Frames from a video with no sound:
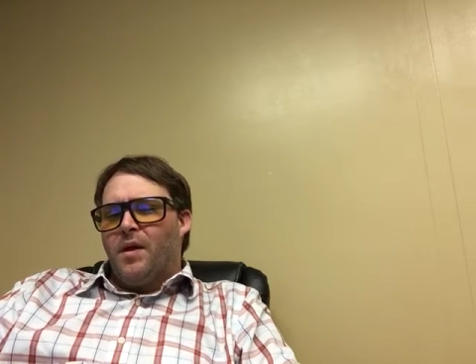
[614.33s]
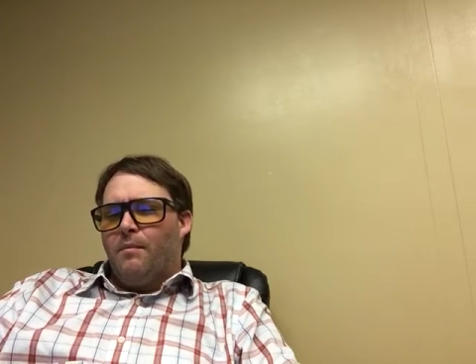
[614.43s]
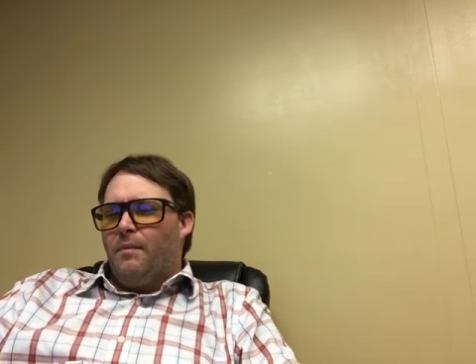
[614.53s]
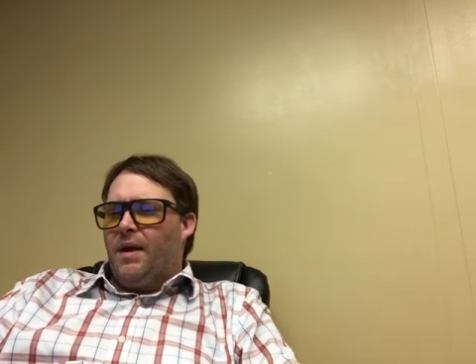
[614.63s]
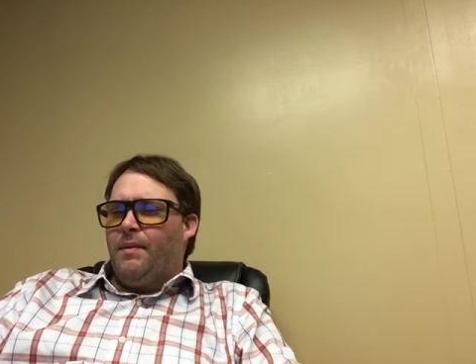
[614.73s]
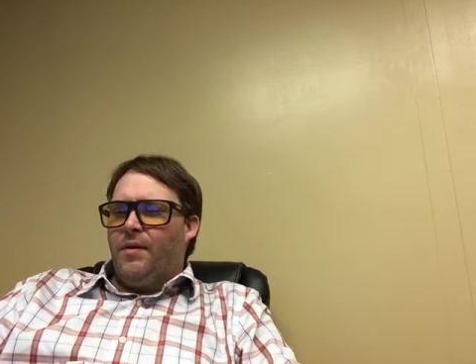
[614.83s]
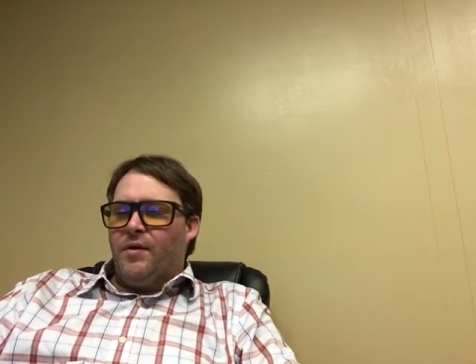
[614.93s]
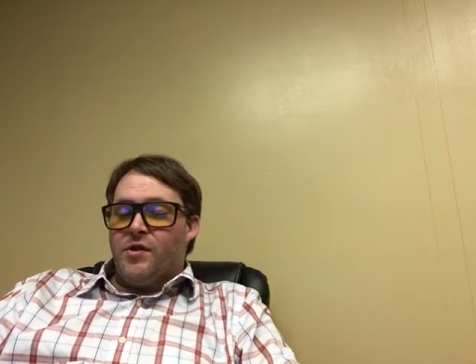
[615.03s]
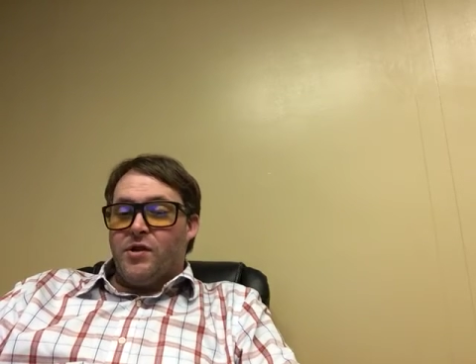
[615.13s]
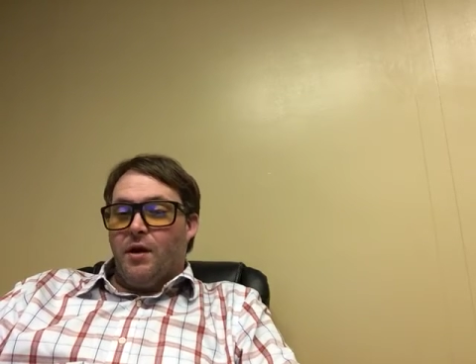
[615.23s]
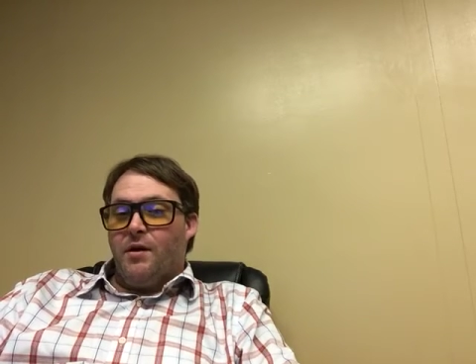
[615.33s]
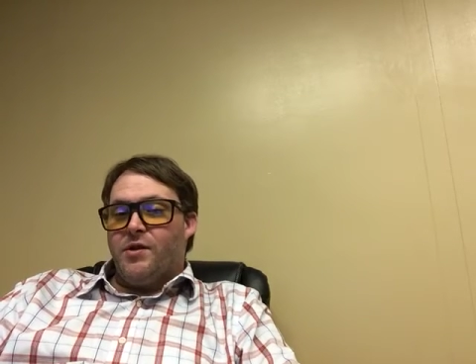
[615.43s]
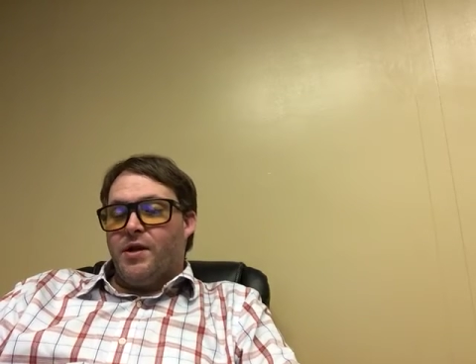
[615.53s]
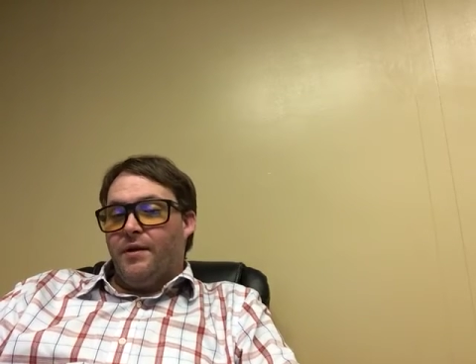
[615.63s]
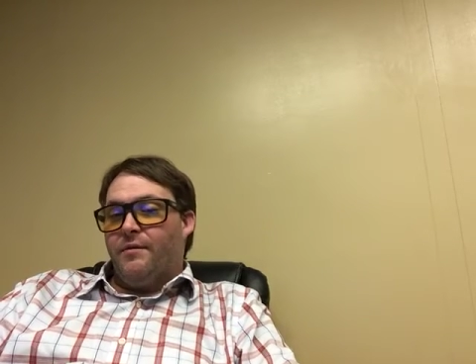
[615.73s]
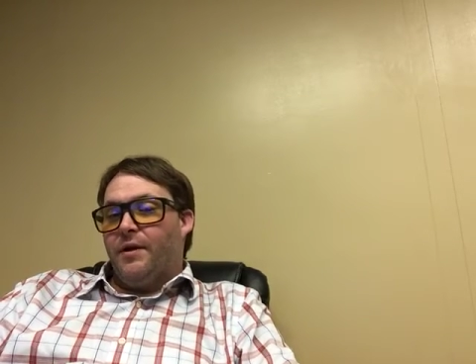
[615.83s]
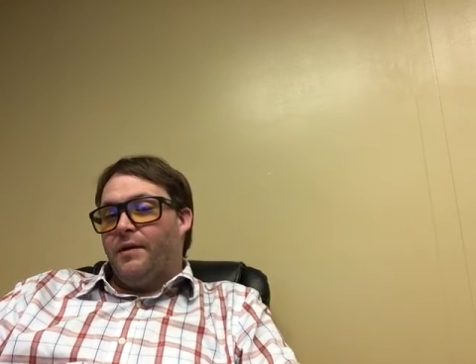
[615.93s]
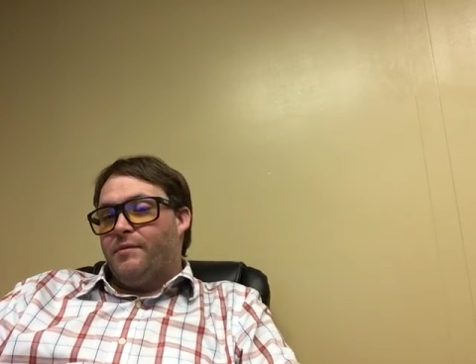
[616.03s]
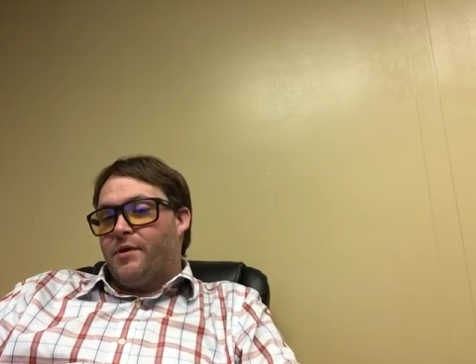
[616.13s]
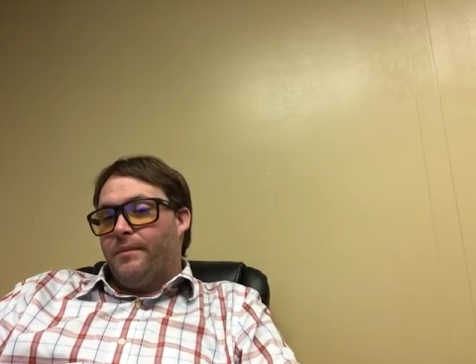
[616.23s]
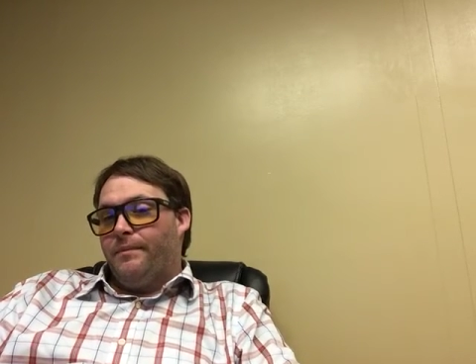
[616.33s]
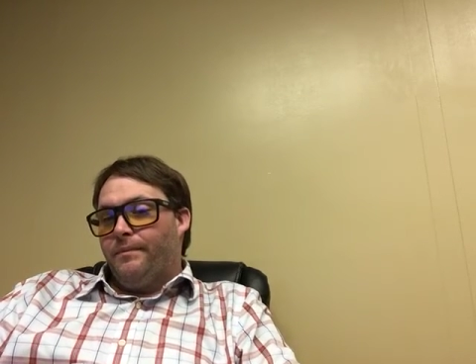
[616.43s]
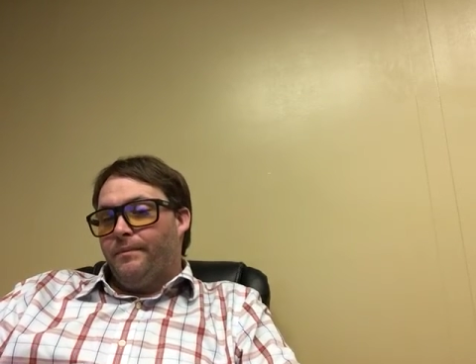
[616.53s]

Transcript: Maybe The Shawshank Redemption.